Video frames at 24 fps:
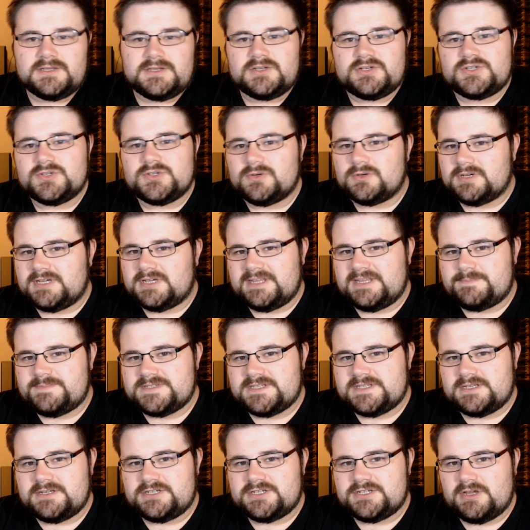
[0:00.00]
short clips
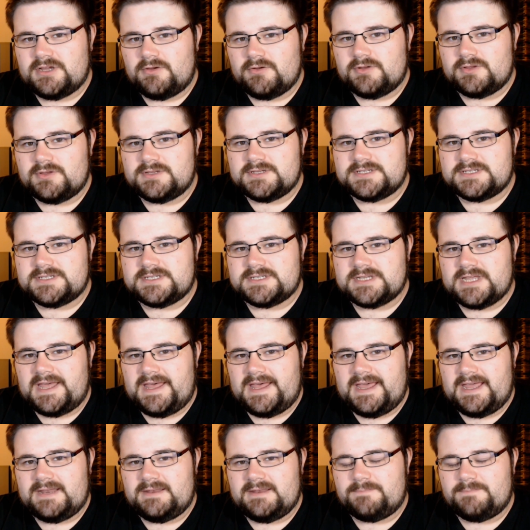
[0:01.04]
they showed us. I'd